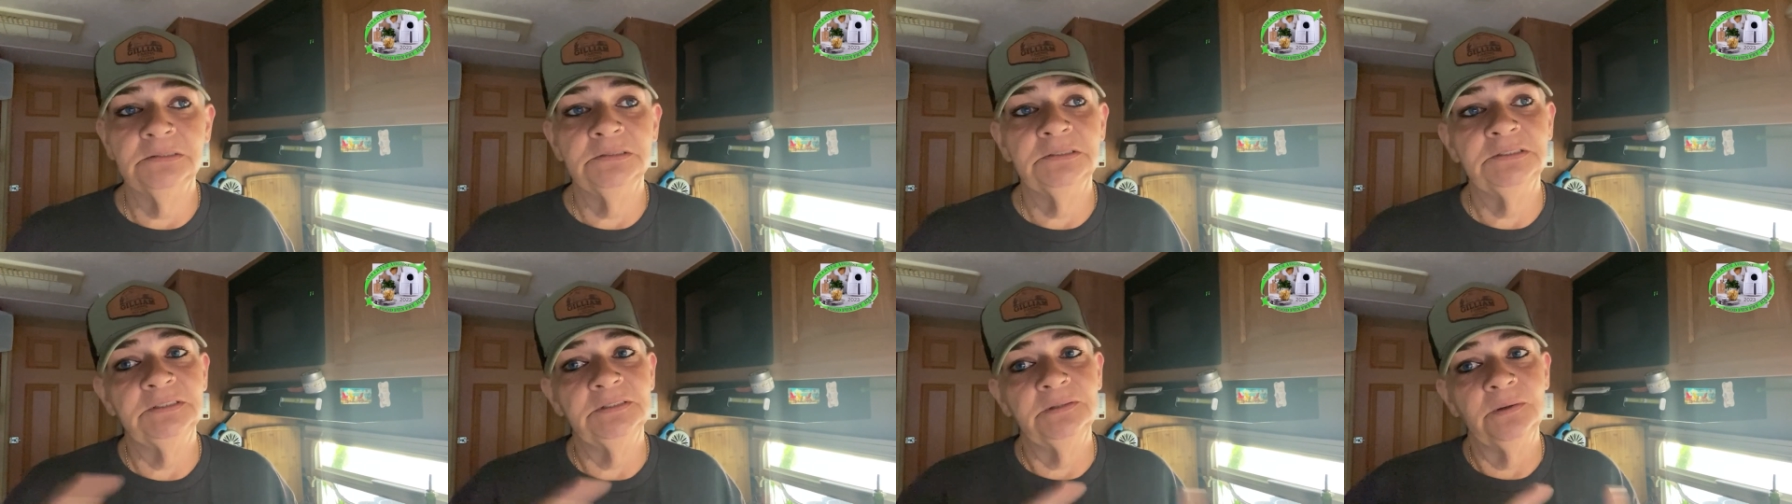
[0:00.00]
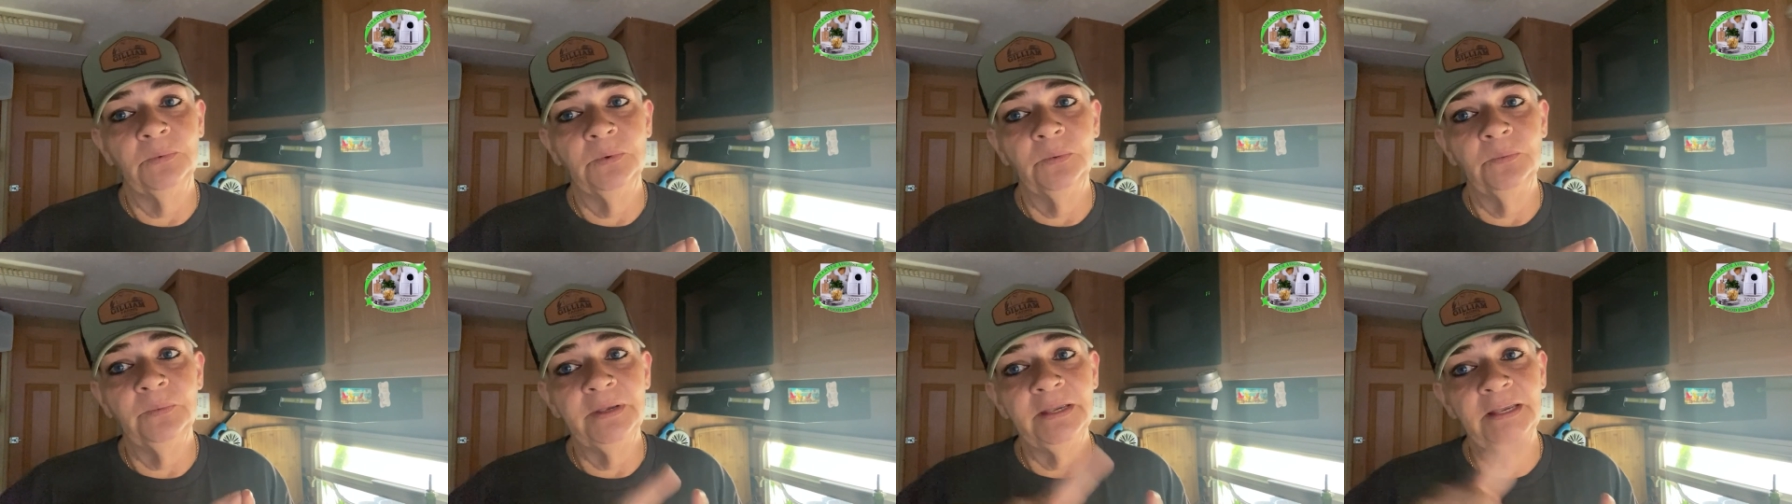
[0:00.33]
So
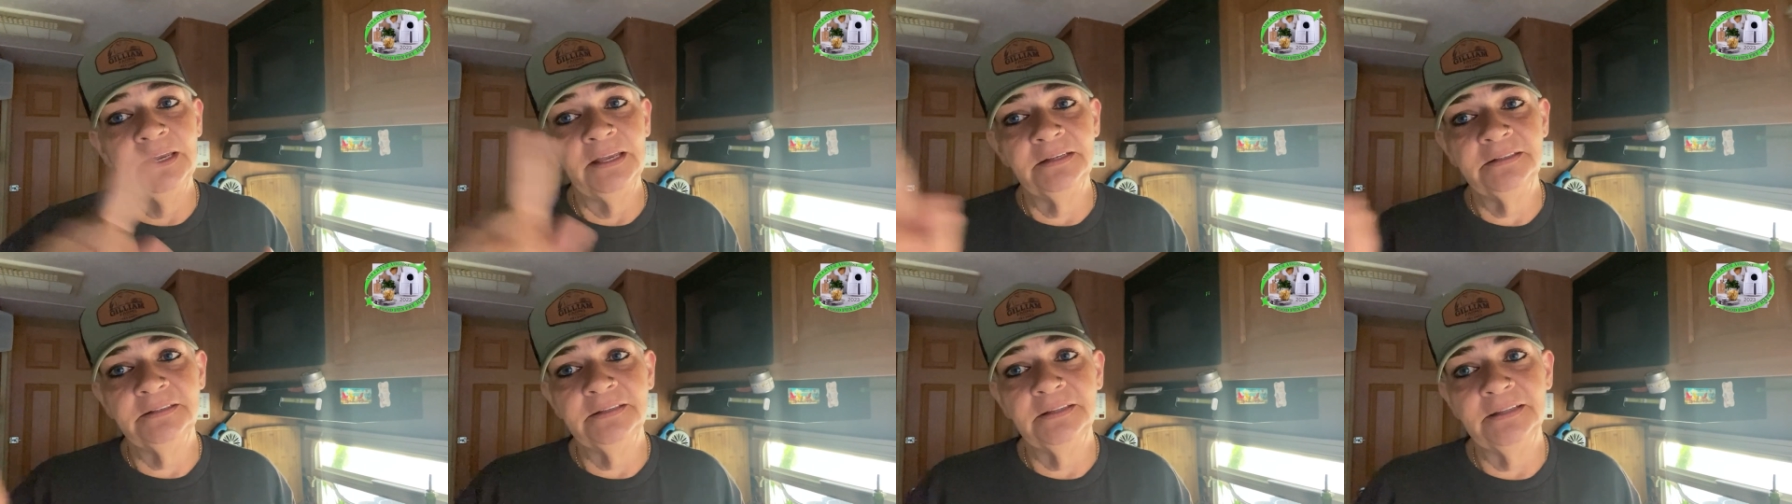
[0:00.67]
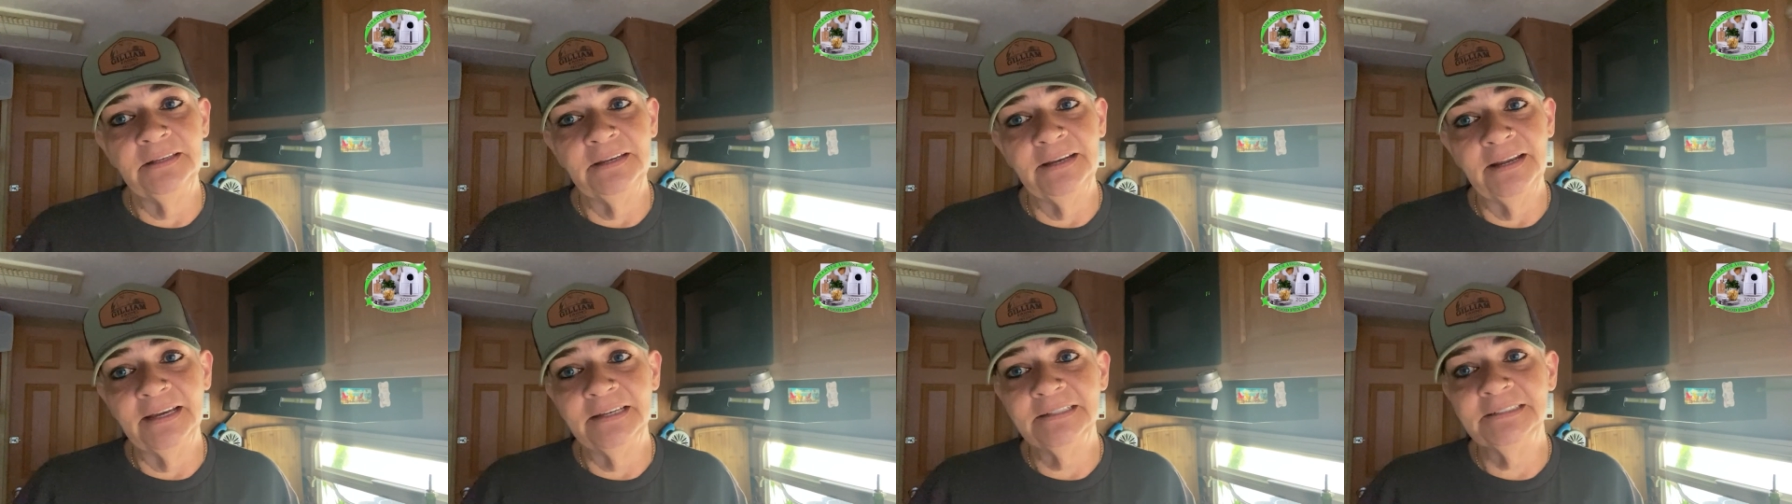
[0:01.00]
when we get to the
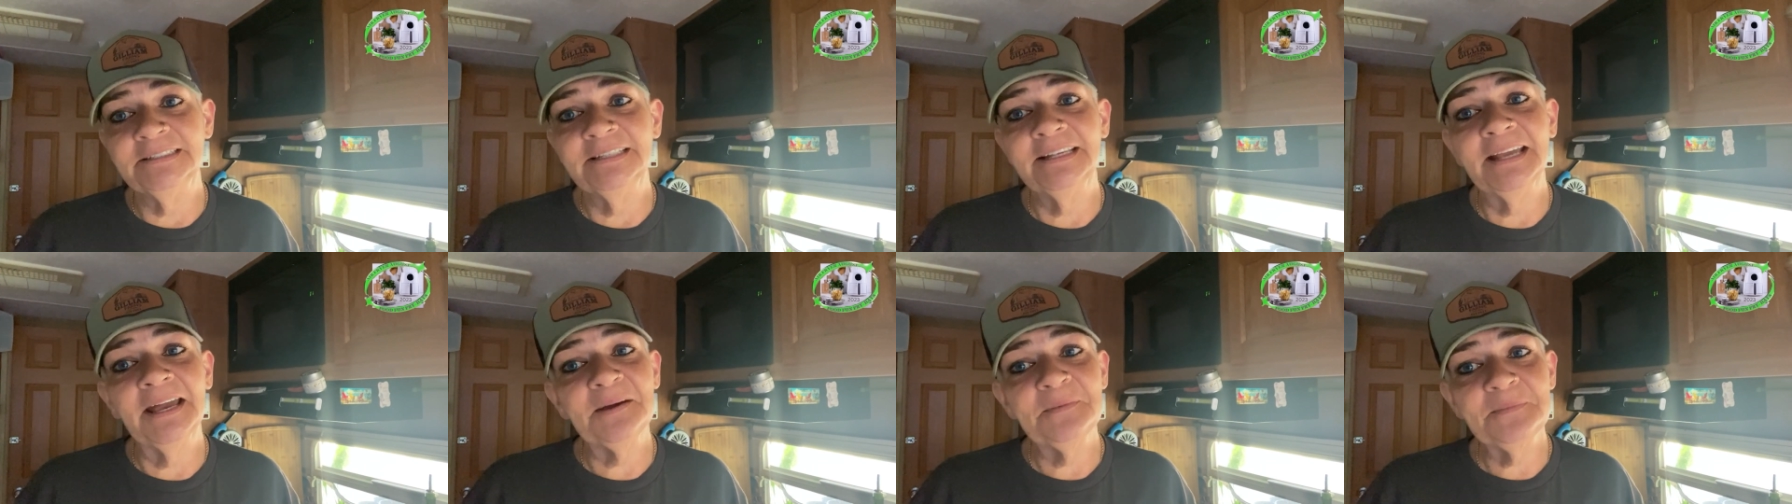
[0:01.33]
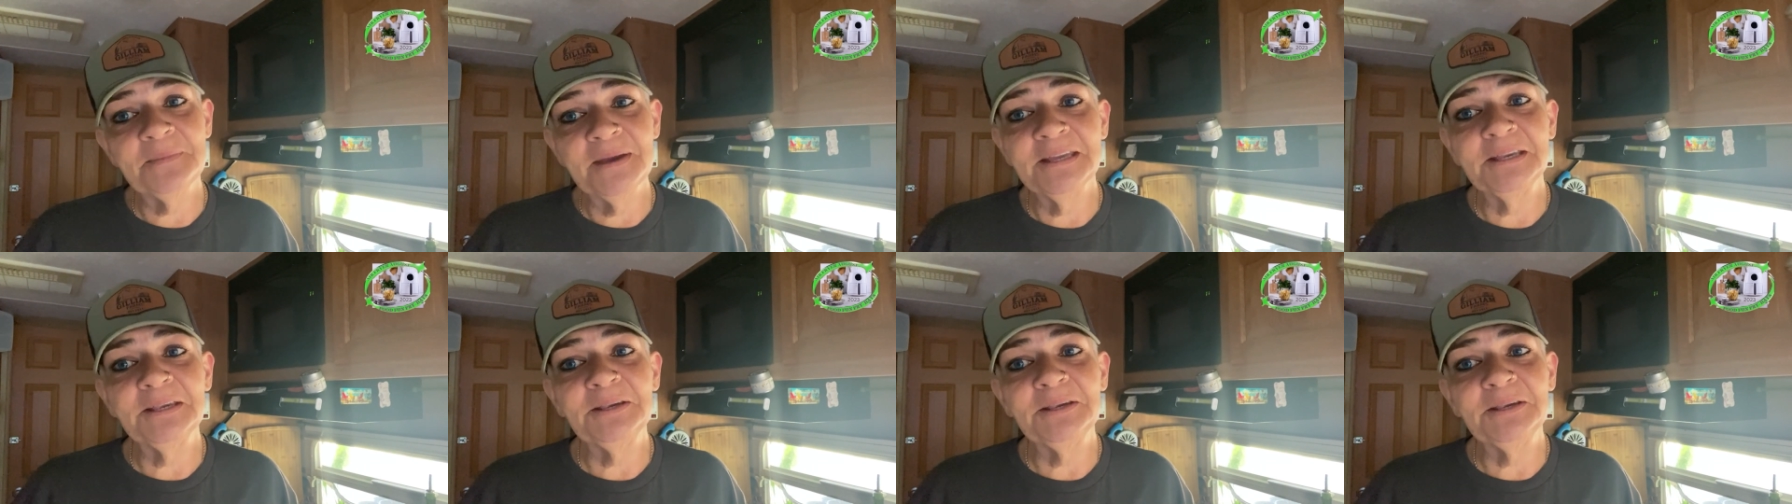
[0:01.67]
next segment,